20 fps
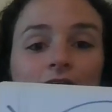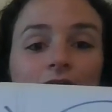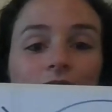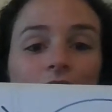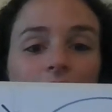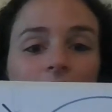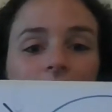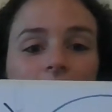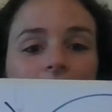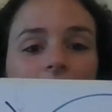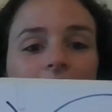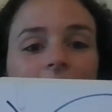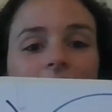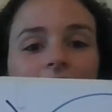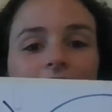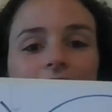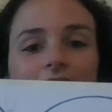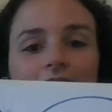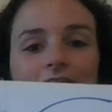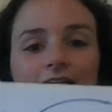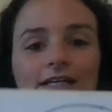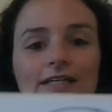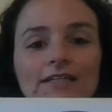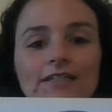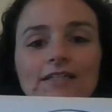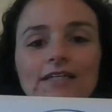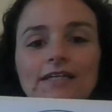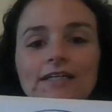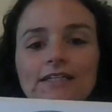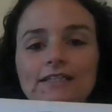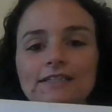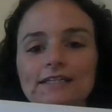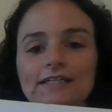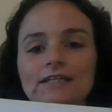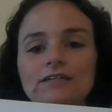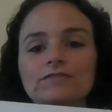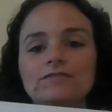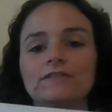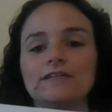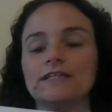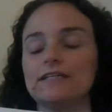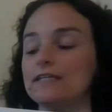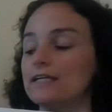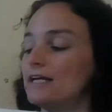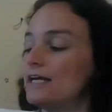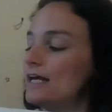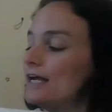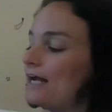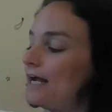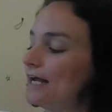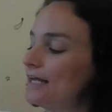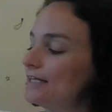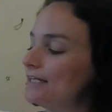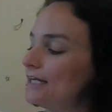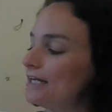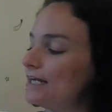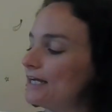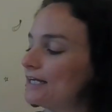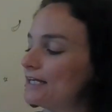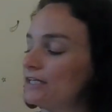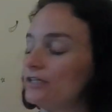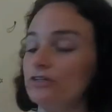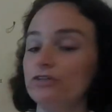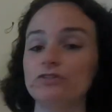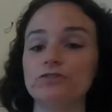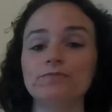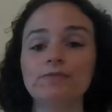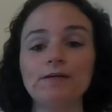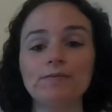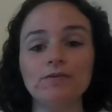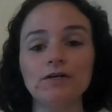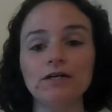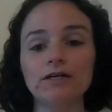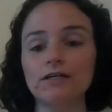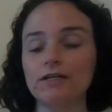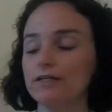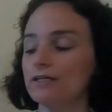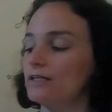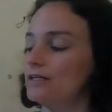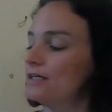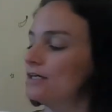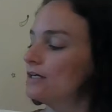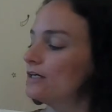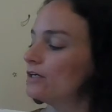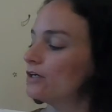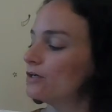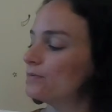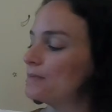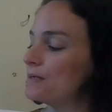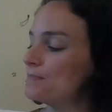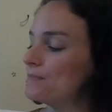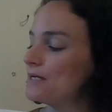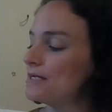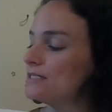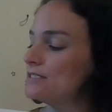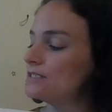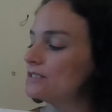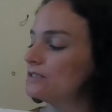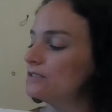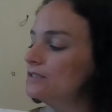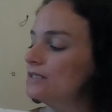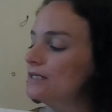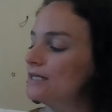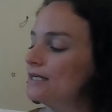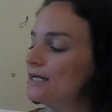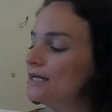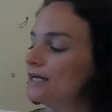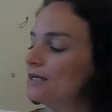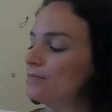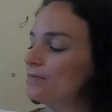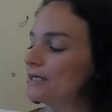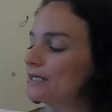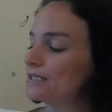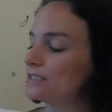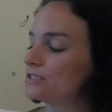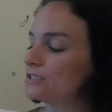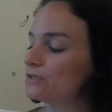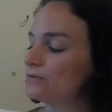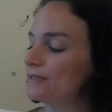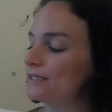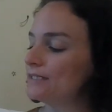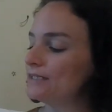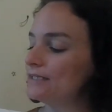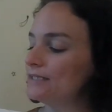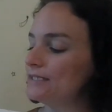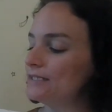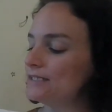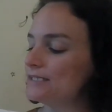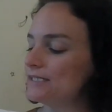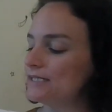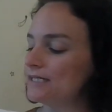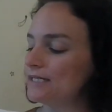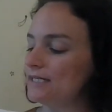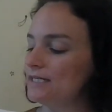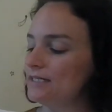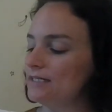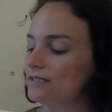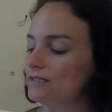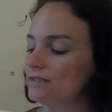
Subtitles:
Oh, that looks kind of like a tail fin. And then I can use my marker or my pencil and make a squiggly line